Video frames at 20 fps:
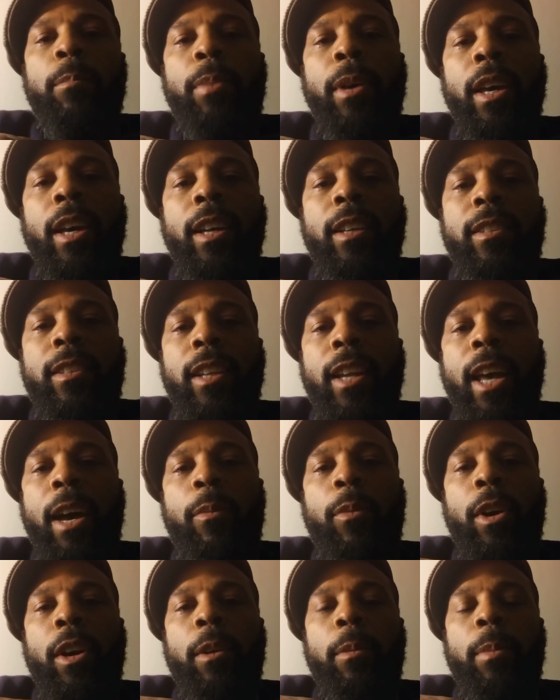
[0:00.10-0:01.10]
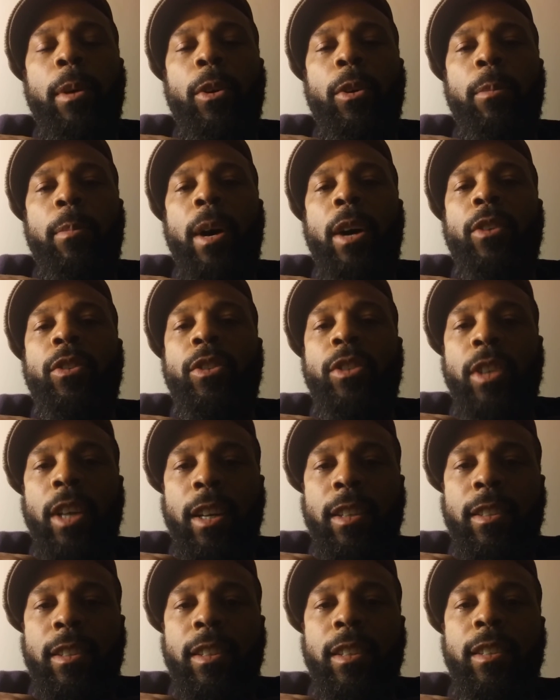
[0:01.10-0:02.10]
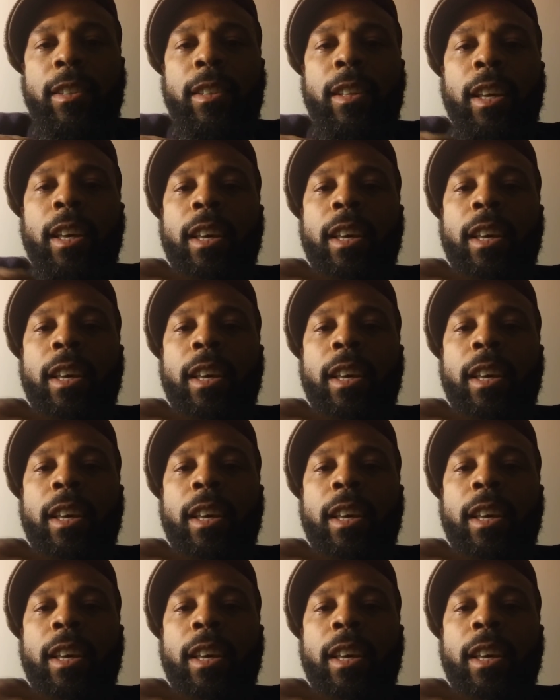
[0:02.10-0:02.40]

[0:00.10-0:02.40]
Peace. Today I wanted to build about justice.